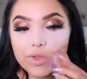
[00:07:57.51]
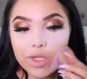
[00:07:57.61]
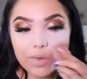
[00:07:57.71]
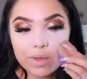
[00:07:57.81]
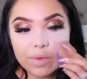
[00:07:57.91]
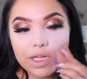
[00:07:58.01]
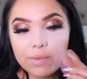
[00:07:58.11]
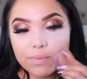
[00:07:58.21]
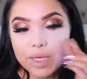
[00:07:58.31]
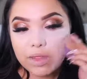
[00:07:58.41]
You know what? We're gonna
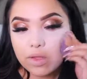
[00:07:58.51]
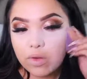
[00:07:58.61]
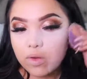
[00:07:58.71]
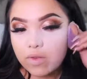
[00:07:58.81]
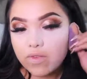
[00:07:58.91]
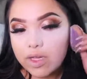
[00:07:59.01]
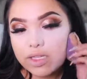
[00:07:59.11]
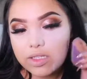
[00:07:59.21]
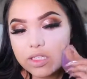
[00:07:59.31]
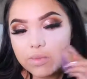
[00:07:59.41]
bake the whole
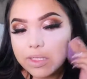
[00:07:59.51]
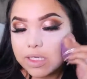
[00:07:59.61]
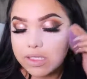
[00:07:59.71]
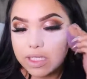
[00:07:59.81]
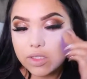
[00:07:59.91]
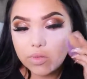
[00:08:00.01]
face just because that's